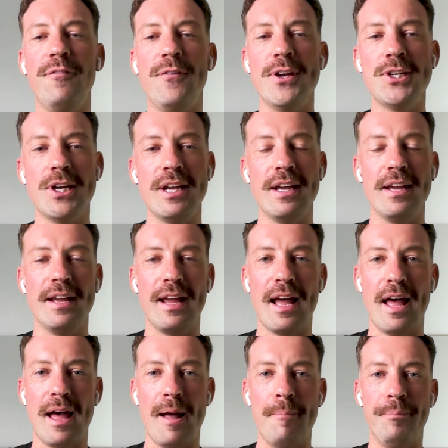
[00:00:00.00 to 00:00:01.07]
of yeah. fishing
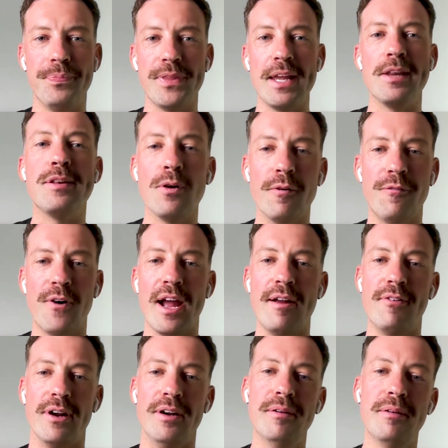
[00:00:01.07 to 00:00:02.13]
um, is your
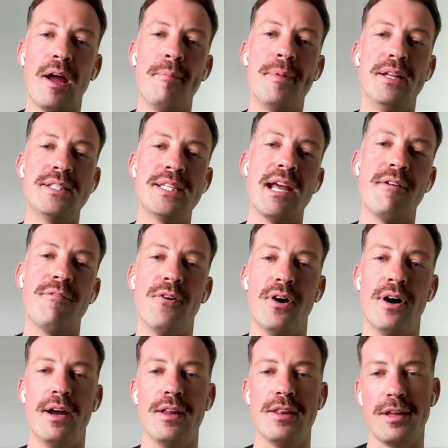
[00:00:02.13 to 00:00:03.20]
favorite? I mean,
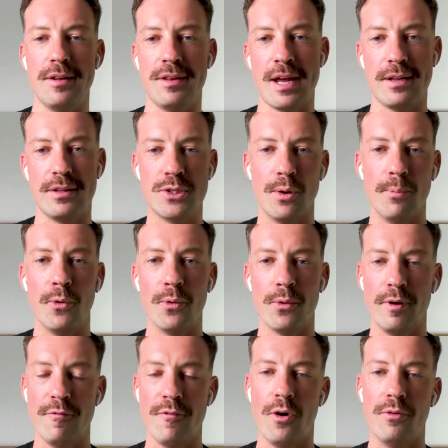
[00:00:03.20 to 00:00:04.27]
TFI, it's, it's had
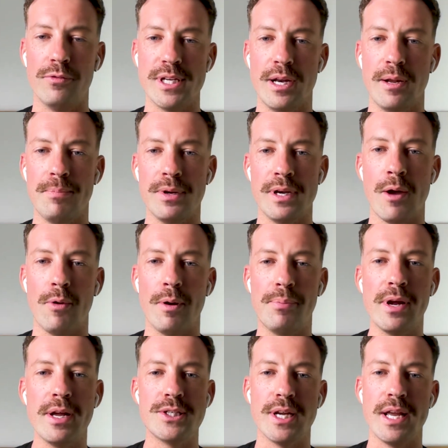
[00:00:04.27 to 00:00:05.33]
water involved in it, but now we're
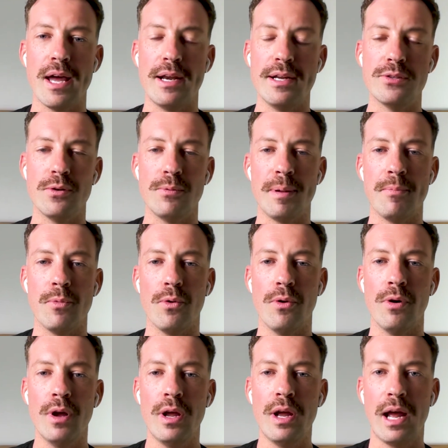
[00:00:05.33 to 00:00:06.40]
branching out into a bit
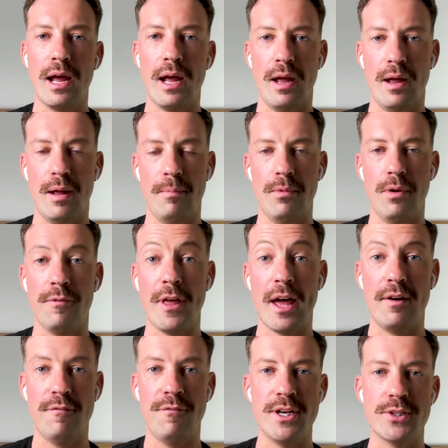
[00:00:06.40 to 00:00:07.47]
more um, of
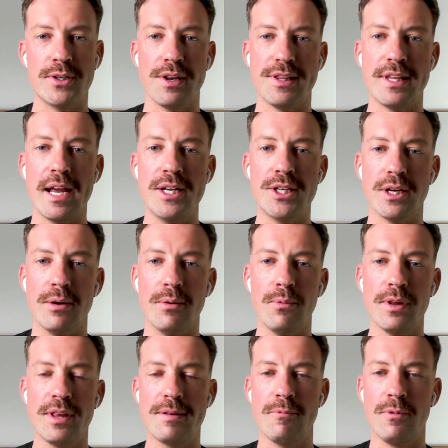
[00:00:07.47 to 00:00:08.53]
that adventurous nature.
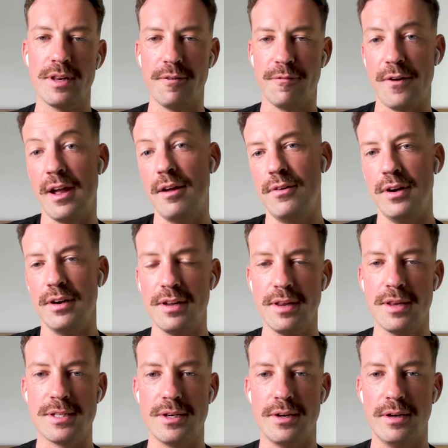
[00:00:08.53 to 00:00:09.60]
What's what's your favorite
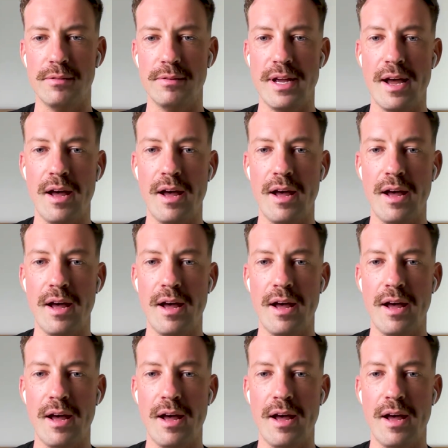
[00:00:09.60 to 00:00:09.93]
yeah. style